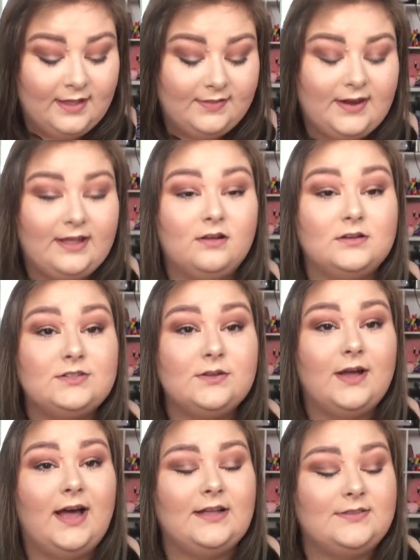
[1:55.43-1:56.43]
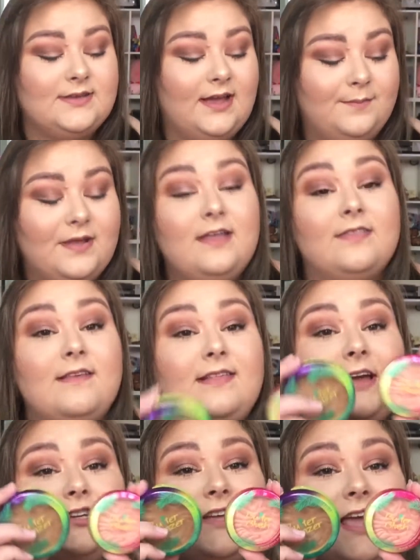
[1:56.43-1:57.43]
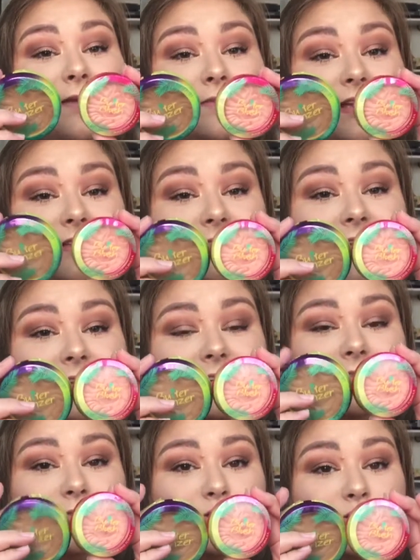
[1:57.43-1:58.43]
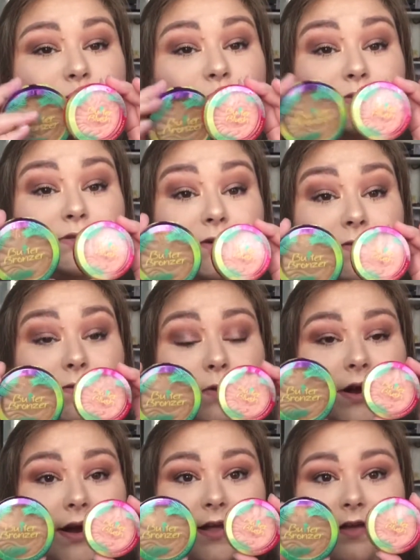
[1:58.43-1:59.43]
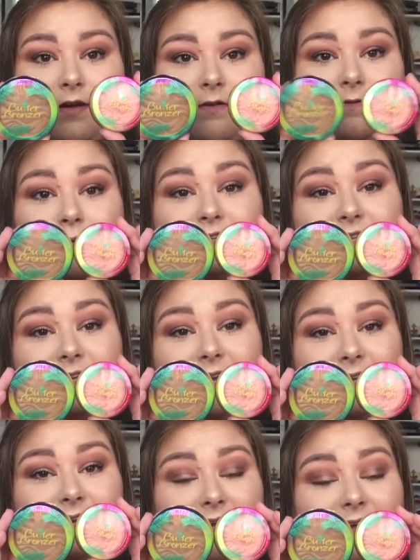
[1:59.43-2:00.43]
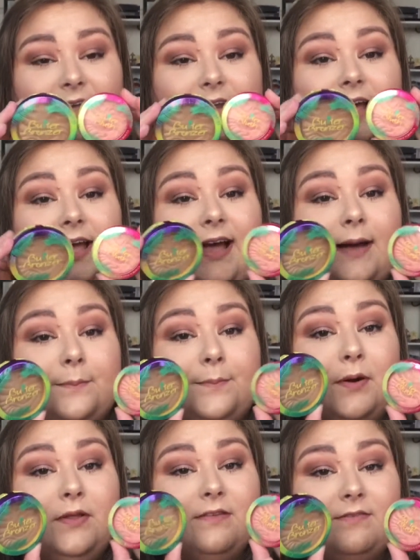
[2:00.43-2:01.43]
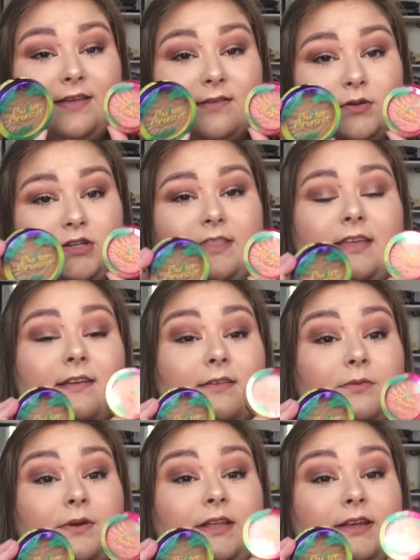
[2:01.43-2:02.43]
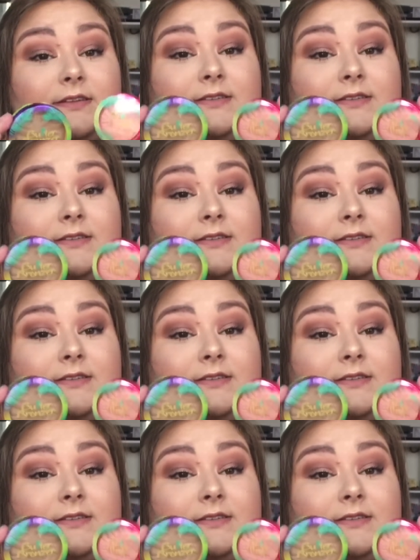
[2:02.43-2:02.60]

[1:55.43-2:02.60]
And I also got, this actually came in a set of 2, so for $14.99 I got both of these, which I think is a really good